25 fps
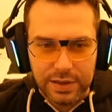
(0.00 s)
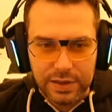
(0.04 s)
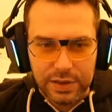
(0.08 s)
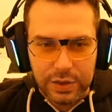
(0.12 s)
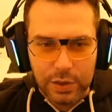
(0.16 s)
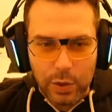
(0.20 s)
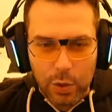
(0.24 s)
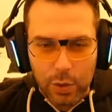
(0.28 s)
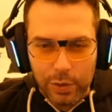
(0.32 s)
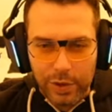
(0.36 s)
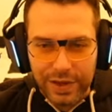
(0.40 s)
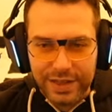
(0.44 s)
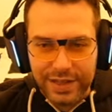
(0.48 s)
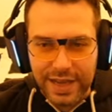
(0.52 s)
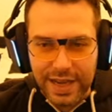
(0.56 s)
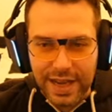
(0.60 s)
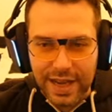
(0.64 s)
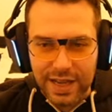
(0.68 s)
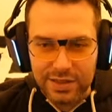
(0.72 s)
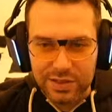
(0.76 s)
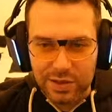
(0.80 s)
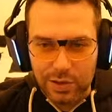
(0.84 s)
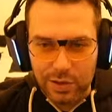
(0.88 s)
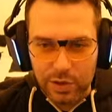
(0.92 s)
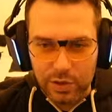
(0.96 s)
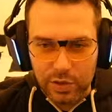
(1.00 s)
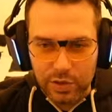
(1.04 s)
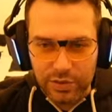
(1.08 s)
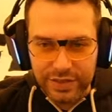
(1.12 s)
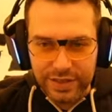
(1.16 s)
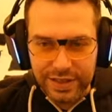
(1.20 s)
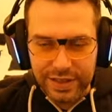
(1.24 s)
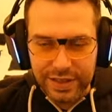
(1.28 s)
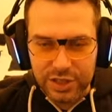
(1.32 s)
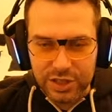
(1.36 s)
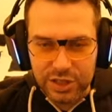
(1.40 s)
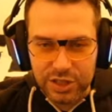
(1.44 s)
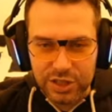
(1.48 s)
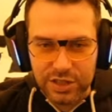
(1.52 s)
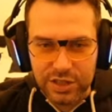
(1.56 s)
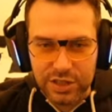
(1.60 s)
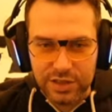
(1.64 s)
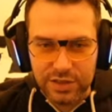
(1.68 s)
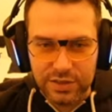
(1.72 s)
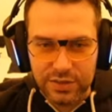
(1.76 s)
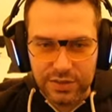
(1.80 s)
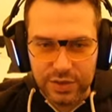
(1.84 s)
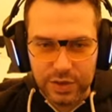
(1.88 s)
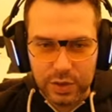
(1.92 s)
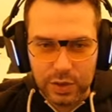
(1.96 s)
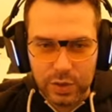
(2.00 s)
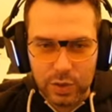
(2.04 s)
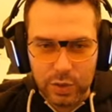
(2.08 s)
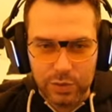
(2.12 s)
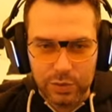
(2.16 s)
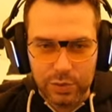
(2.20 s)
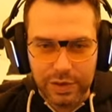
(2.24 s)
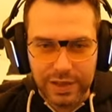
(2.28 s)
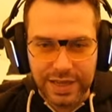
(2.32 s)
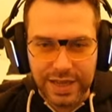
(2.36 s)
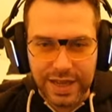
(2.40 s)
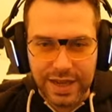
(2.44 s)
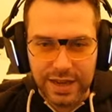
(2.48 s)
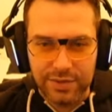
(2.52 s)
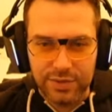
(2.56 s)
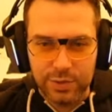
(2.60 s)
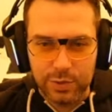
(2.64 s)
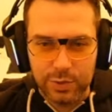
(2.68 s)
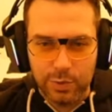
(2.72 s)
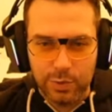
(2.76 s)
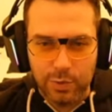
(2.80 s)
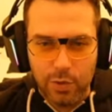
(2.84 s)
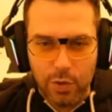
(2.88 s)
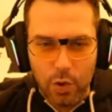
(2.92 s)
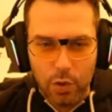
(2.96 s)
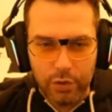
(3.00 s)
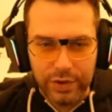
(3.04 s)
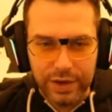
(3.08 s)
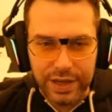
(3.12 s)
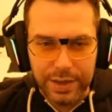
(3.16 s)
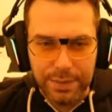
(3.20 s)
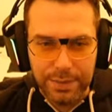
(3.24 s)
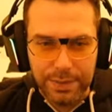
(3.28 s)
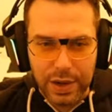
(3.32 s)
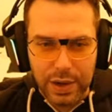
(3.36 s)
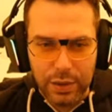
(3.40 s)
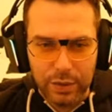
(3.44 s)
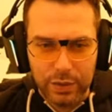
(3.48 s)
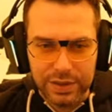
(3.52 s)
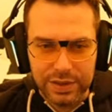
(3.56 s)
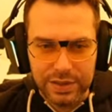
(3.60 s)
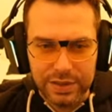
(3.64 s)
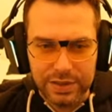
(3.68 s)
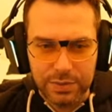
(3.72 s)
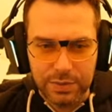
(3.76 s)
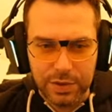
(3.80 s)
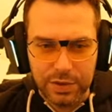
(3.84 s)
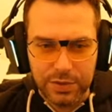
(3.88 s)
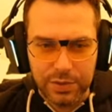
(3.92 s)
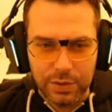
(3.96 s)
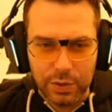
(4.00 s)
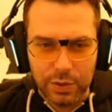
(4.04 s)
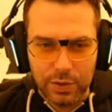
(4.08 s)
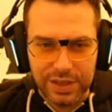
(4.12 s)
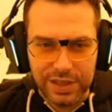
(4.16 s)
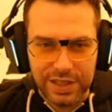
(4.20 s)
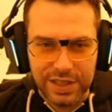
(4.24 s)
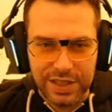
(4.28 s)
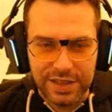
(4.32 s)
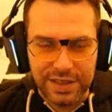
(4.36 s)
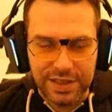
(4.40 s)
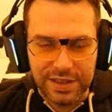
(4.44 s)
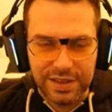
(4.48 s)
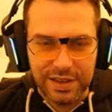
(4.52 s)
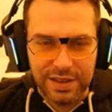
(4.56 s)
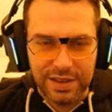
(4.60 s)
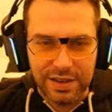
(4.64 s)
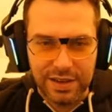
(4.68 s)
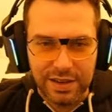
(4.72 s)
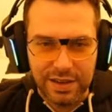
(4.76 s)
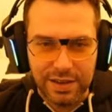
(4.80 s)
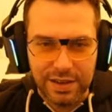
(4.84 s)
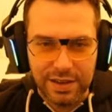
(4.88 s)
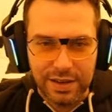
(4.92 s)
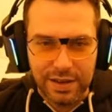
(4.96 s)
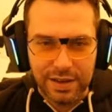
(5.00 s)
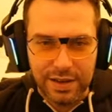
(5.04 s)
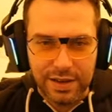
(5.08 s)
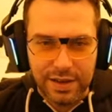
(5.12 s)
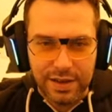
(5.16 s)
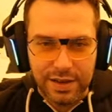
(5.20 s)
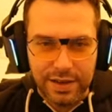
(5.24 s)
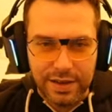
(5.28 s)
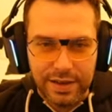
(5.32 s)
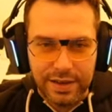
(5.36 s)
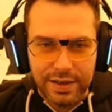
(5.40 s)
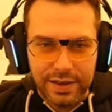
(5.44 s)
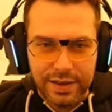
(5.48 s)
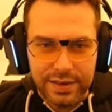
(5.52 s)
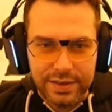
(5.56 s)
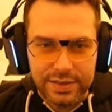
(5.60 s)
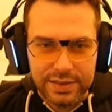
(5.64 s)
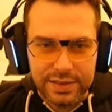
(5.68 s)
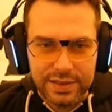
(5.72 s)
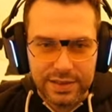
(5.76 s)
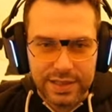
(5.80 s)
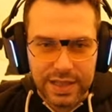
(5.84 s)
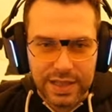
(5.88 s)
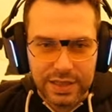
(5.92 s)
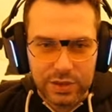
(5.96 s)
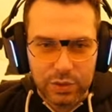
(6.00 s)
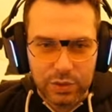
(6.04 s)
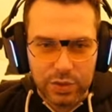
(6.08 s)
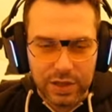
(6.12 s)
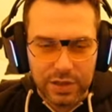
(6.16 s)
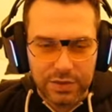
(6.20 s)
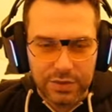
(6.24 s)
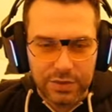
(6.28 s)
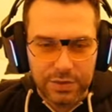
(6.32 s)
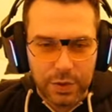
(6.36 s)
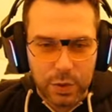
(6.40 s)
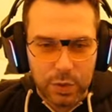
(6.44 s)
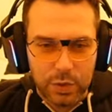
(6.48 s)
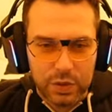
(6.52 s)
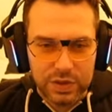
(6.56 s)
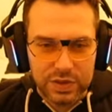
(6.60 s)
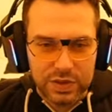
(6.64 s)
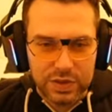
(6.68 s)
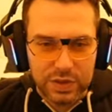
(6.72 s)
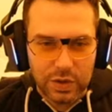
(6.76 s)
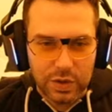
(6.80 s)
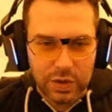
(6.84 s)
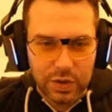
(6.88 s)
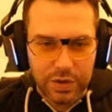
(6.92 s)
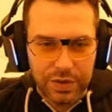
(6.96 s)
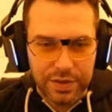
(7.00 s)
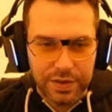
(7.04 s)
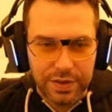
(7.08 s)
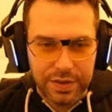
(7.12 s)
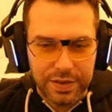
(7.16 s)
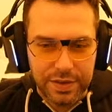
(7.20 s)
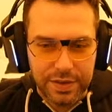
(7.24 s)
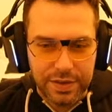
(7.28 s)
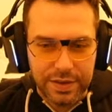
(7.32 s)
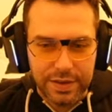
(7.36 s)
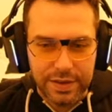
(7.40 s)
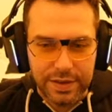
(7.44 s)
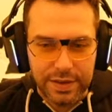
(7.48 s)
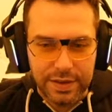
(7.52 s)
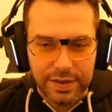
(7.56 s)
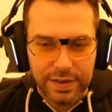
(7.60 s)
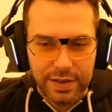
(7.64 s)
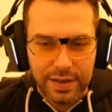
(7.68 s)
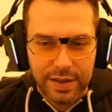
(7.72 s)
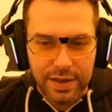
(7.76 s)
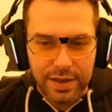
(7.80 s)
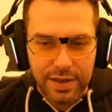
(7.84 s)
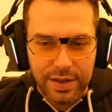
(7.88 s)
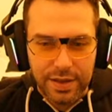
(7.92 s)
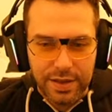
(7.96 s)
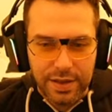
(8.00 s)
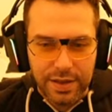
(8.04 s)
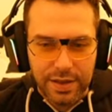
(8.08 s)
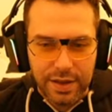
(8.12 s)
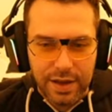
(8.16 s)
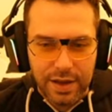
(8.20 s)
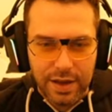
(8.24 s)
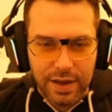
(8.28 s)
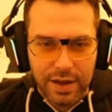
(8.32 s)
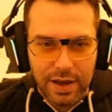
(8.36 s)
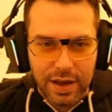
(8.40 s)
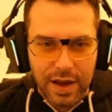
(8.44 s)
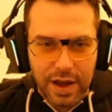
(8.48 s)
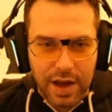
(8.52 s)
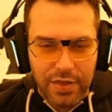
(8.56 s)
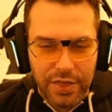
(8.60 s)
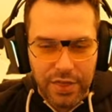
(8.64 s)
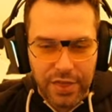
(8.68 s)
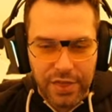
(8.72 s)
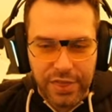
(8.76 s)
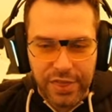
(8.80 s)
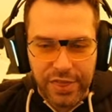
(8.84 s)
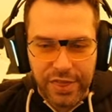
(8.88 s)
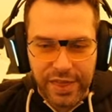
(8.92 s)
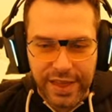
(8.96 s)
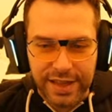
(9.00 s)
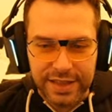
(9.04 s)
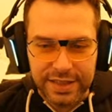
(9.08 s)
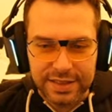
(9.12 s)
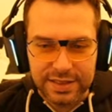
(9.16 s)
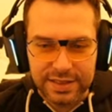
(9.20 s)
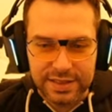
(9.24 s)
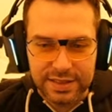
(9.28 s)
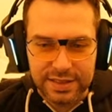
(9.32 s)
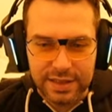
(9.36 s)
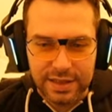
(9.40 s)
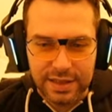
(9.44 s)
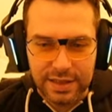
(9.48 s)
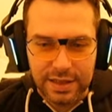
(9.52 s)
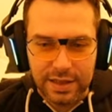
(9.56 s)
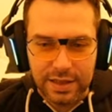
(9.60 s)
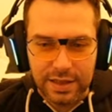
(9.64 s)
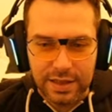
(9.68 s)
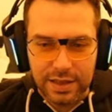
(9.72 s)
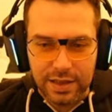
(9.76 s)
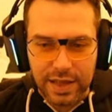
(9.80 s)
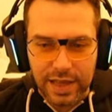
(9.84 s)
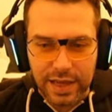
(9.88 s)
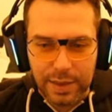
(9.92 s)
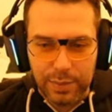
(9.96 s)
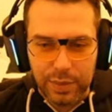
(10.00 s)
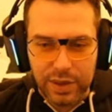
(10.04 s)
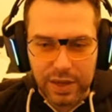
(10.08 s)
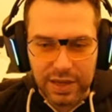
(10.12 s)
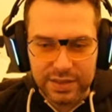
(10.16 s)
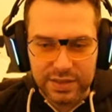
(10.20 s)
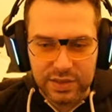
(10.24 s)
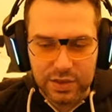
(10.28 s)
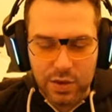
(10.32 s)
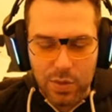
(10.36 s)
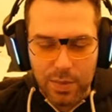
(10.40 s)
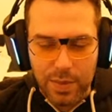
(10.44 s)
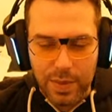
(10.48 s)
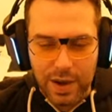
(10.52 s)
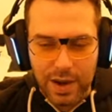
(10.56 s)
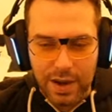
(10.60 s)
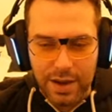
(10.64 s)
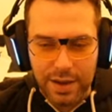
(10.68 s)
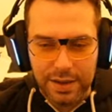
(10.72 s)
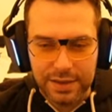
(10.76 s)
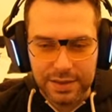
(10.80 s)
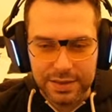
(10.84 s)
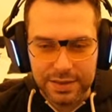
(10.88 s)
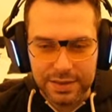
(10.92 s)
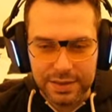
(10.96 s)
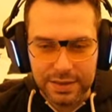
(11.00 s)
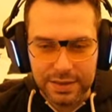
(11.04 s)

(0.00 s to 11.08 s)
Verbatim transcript: He already has a lot of initiative. You don't really have to worry about it with your gear. Instead, you can focus on other things, like plus command,